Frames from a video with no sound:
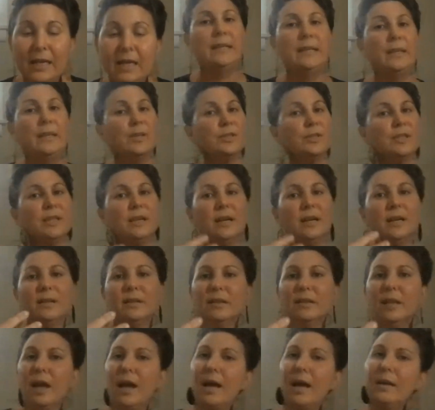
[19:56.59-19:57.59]
There's a
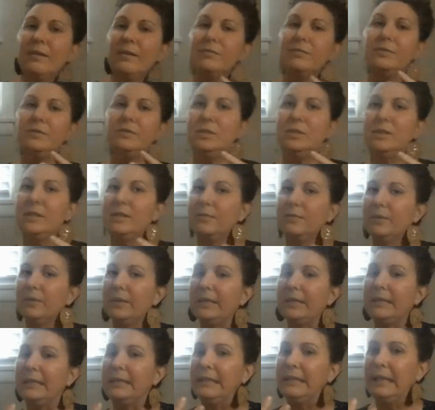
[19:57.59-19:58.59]
lot of
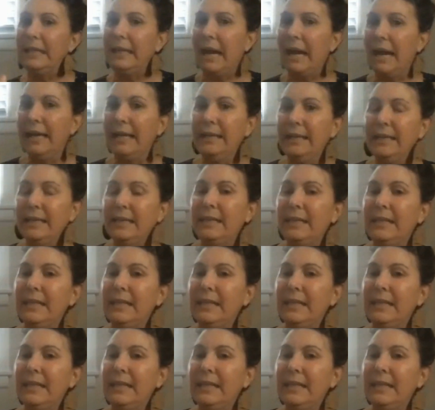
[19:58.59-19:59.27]
different guided